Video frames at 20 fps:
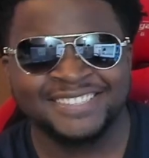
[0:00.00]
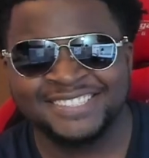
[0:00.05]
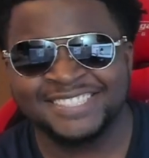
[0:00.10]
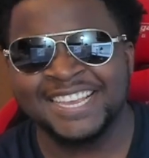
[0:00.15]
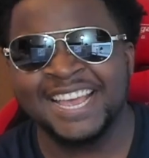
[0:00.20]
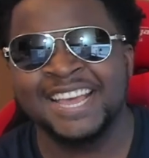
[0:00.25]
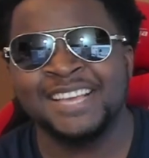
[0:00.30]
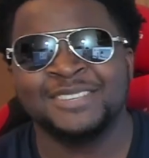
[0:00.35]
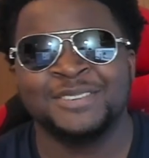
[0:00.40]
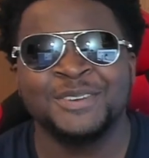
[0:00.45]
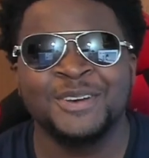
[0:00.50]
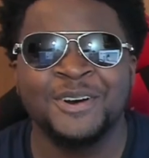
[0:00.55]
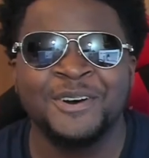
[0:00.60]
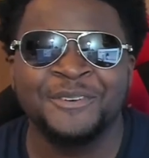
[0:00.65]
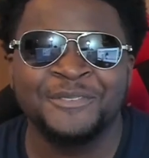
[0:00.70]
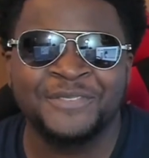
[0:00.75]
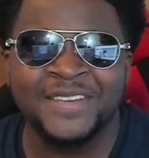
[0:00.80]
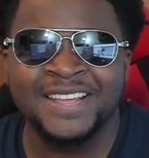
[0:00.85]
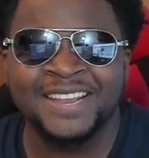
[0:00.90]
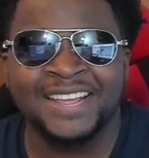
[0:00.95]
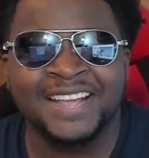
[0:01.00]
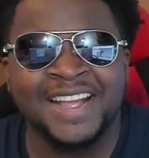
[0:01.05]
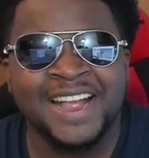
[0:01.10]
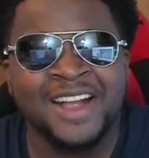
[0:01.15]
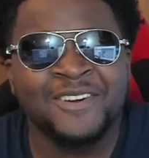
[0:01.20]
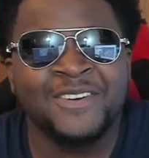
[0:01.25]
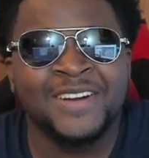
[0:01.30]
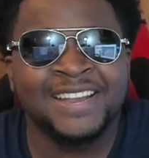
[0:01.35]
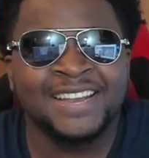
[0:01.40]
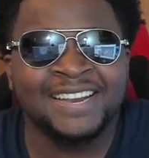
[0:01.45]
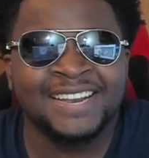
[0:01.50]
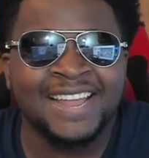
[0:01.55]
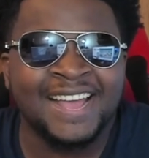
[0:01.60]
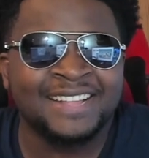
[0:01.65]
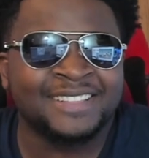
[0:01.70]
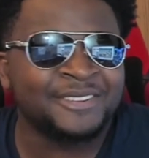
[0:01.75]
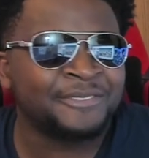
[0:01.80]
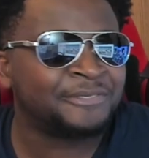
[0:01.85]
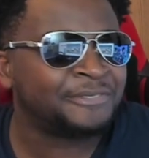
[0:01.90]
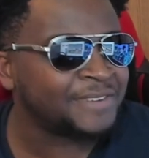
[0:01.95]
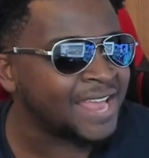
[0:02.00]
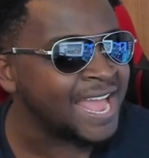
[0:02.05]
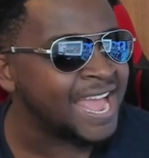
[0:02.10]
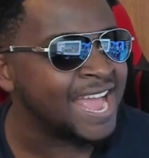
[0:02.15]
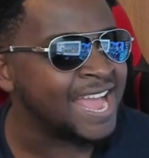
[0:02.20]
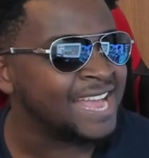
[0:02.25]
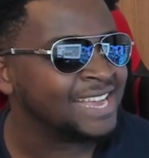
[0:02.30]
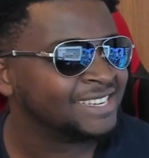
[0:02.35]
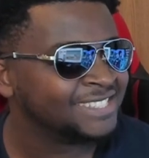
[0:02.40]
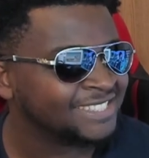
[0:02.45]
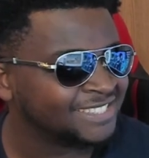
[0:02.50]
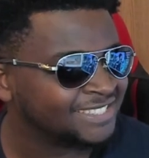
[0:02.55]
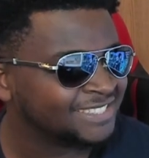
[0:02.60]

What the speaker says: Tazzy on feet, they are running like the flag.